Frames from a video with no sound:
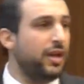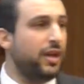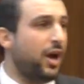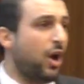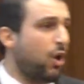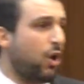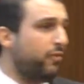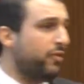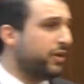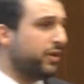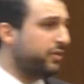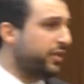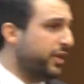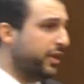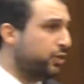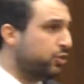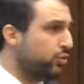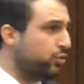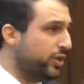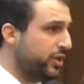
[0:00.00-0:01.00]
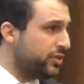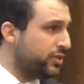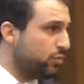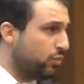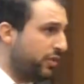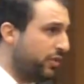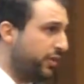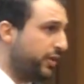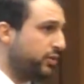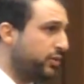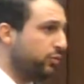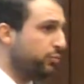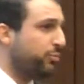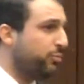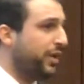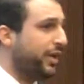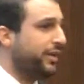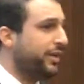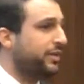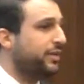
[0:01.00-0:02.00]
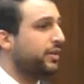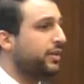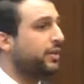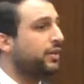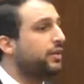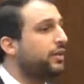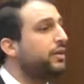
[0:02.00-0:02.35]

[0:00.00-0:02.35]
However, the issue is whether you pay